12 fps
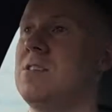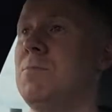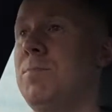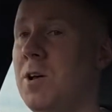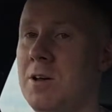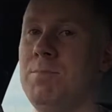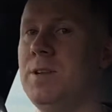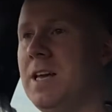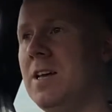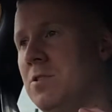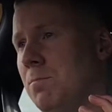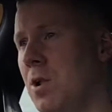plug and
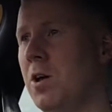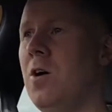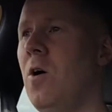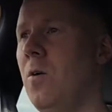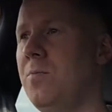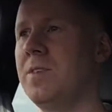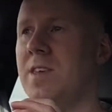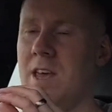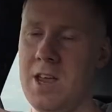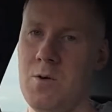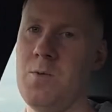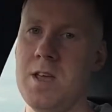play, so plug it on,
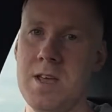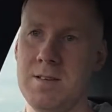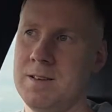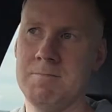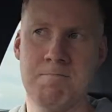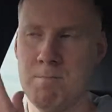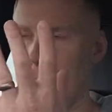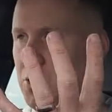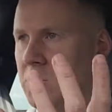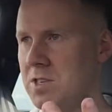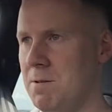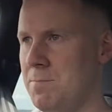get your wee
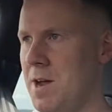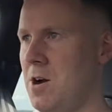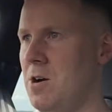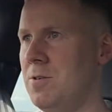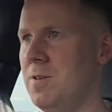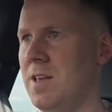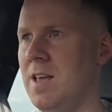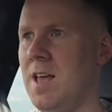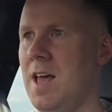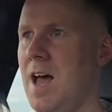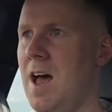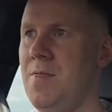boost in power,
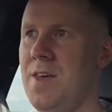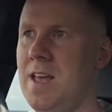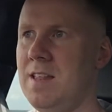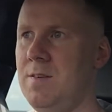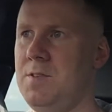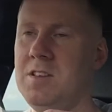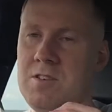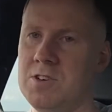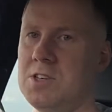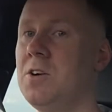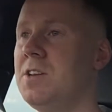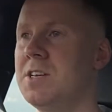and then if you need to
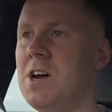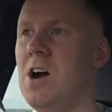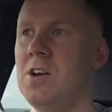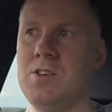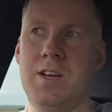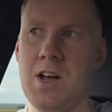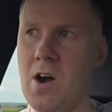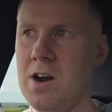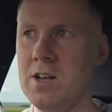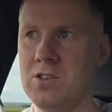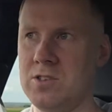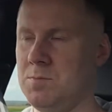return the car to a
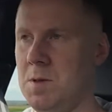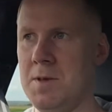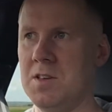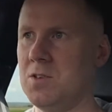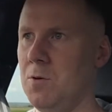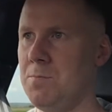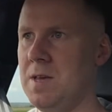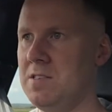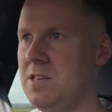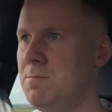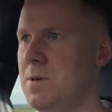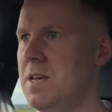garage, maybe it's on
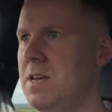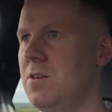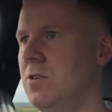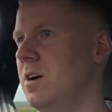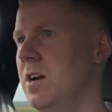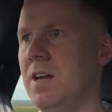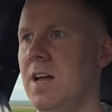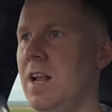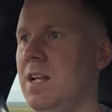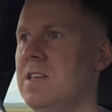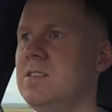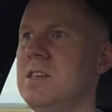PCP or
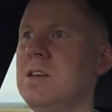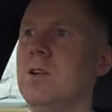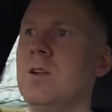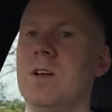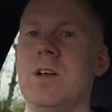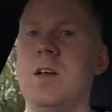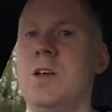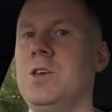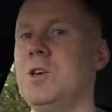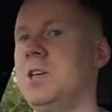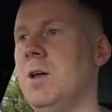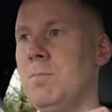a lease deal,
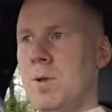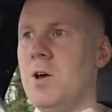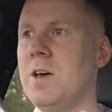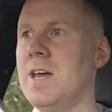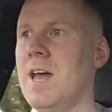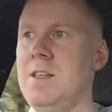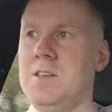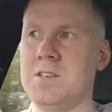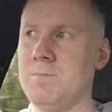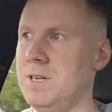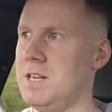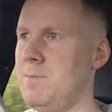you can unplug it and it's
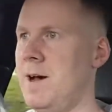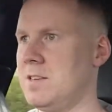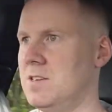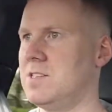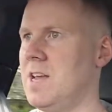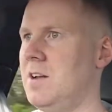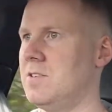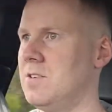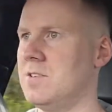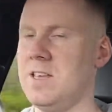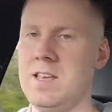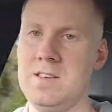completely back to
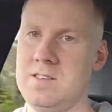standard, easy